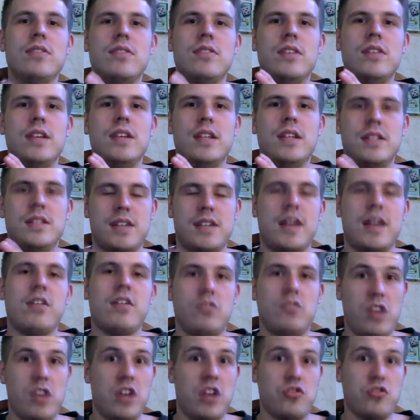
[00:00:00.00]
the
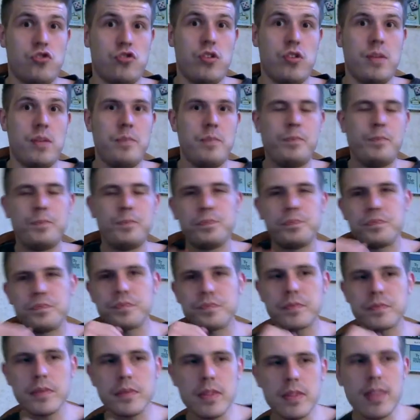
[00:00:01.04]
entire country.
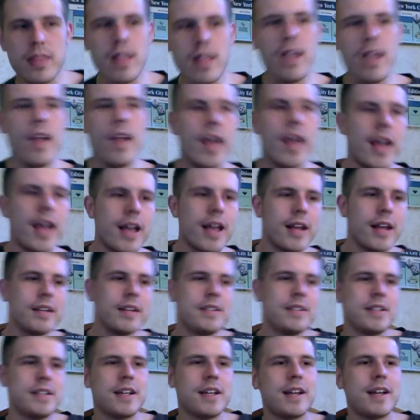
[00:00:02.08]

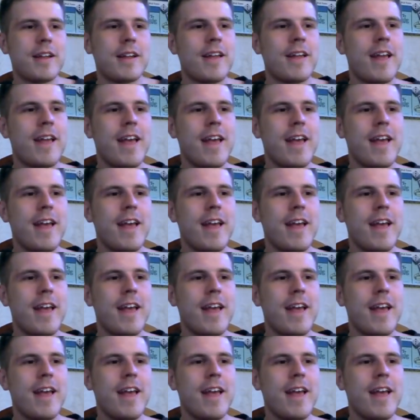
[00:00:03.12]
And yeah,